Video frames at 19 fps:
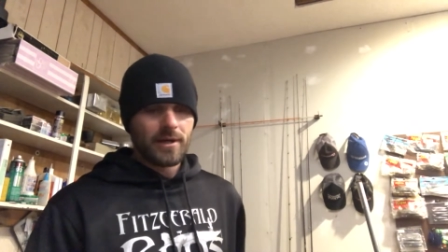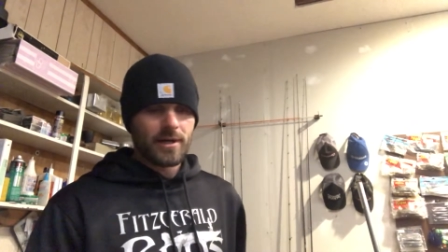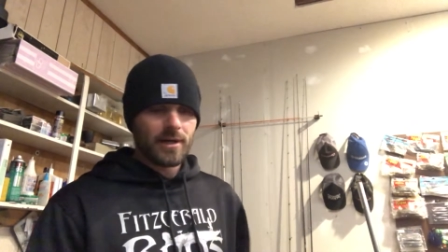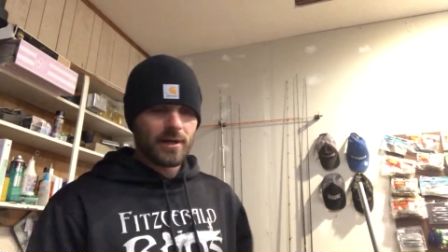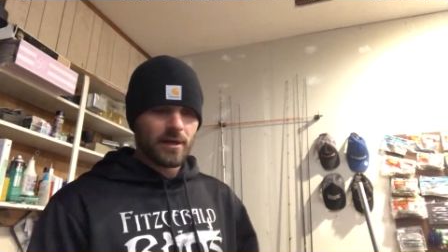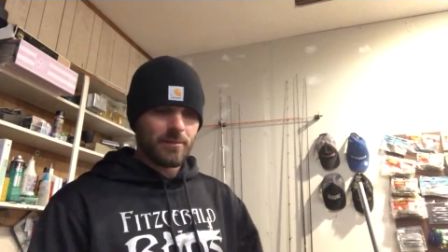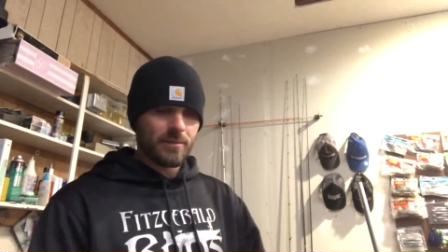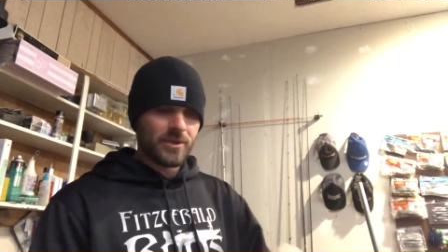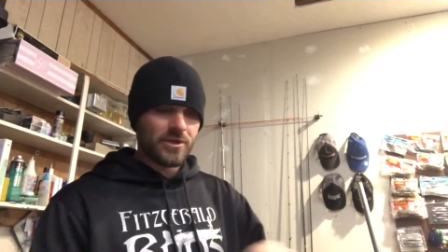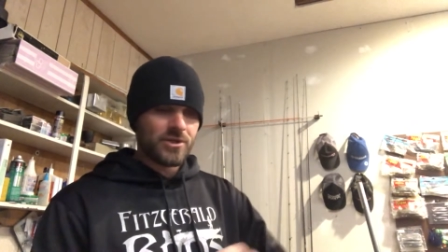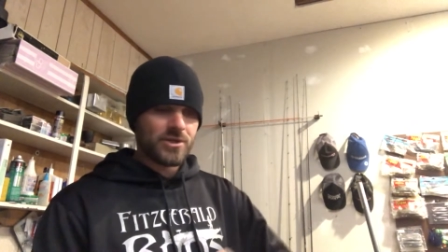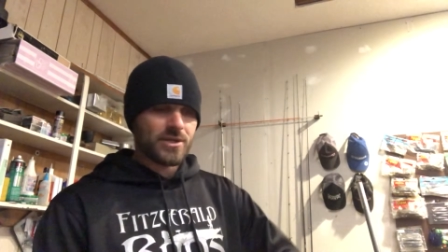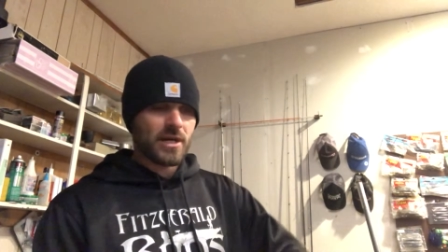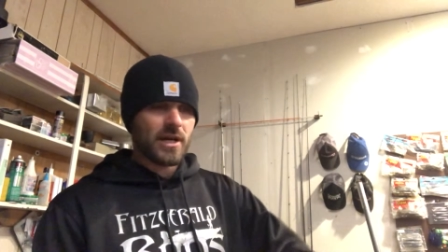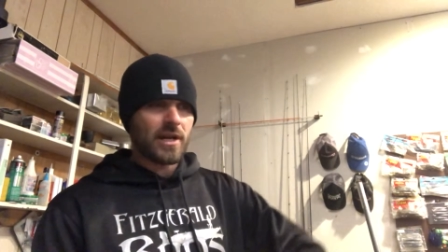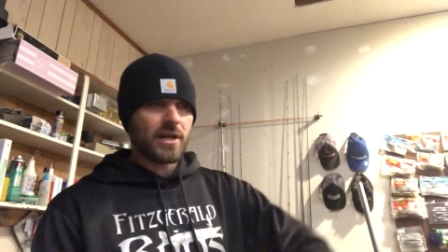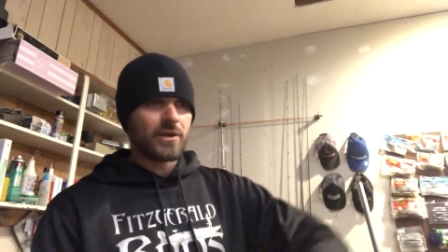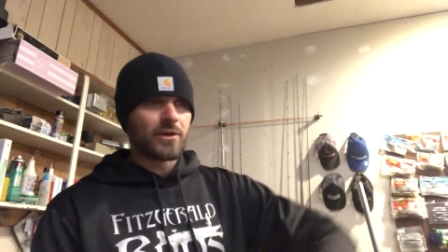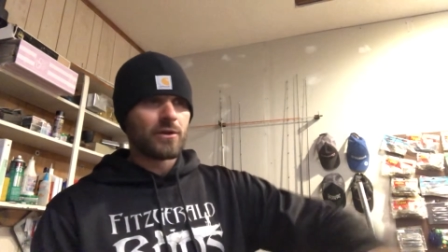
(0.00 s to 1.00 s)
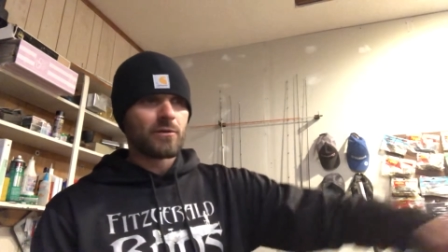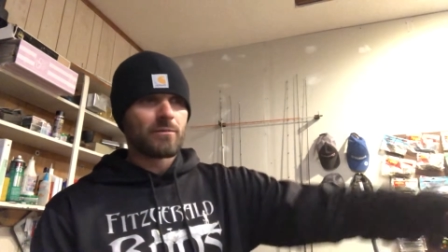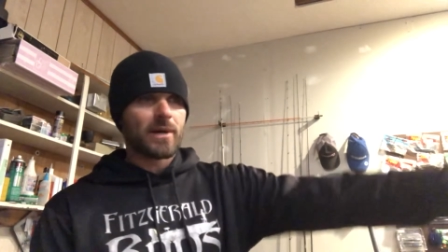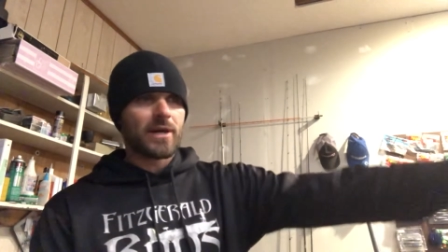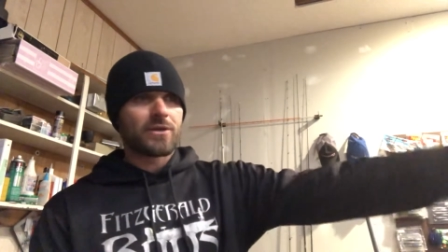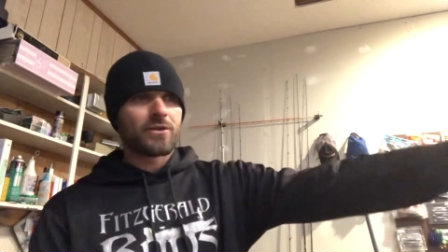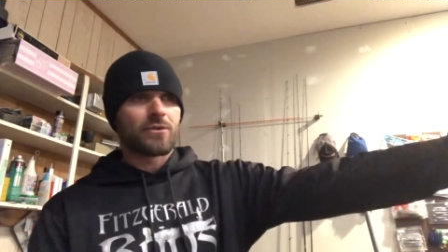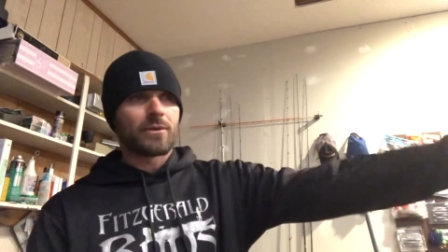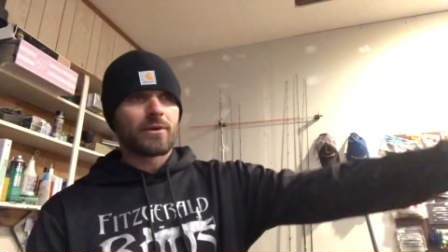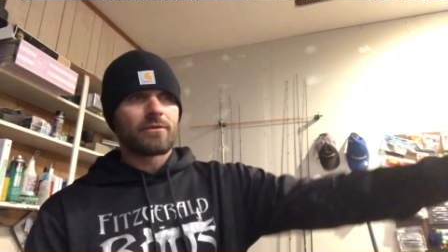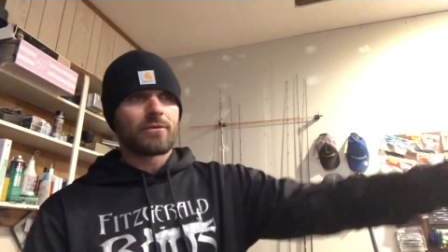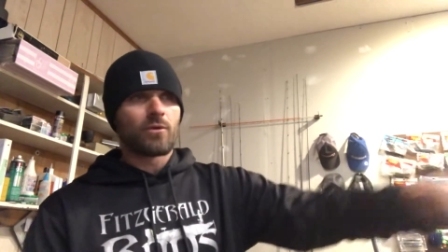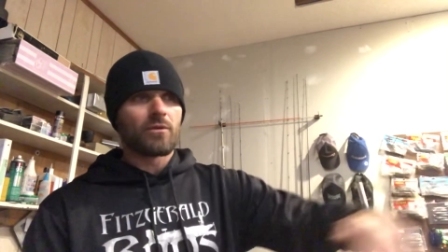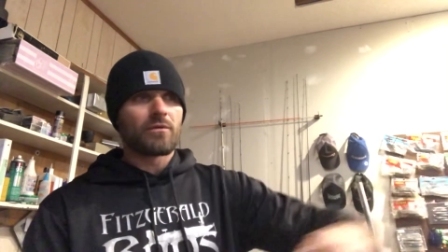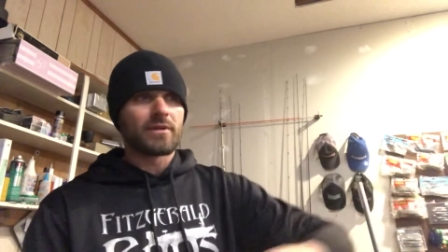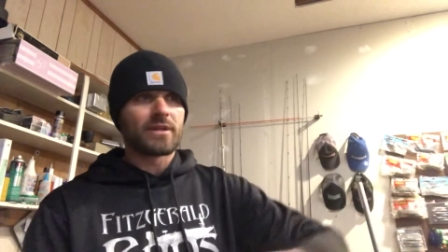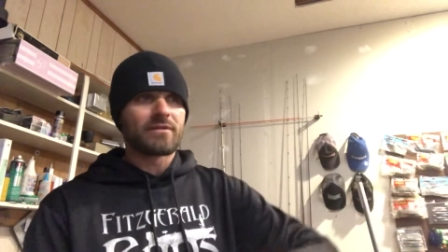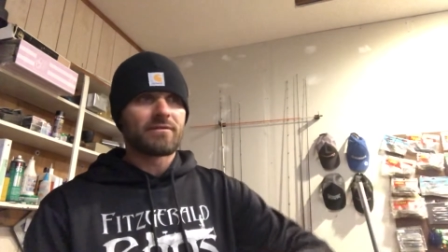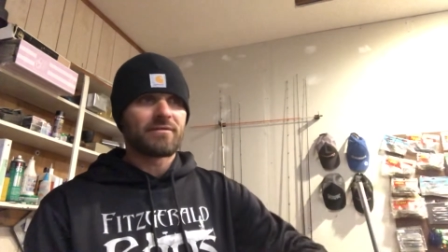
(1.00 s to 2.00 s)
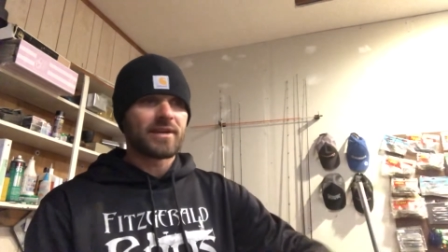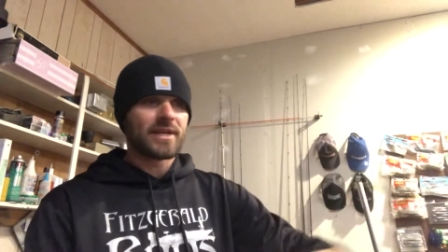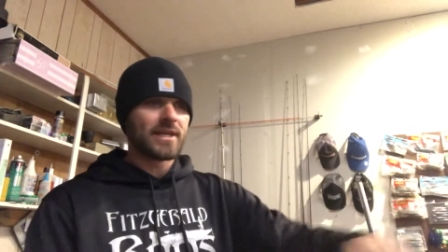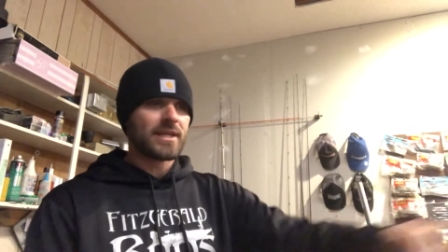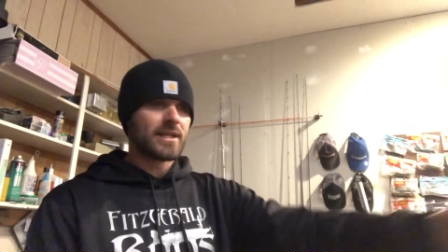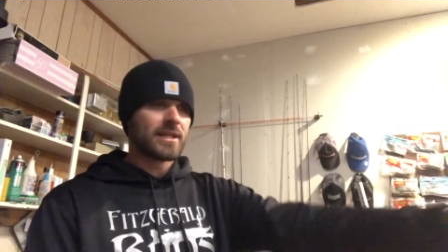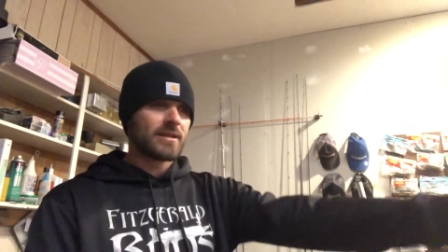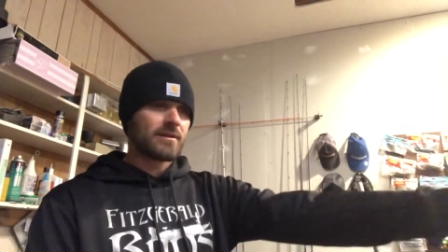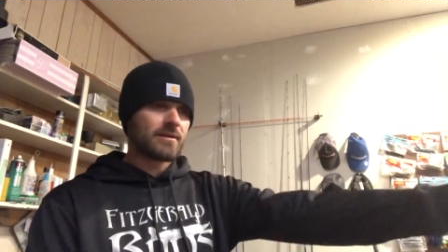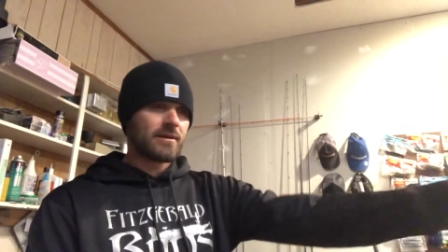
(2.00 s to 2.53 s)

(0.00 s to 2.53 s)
and just kind of do about 3 or 4 feet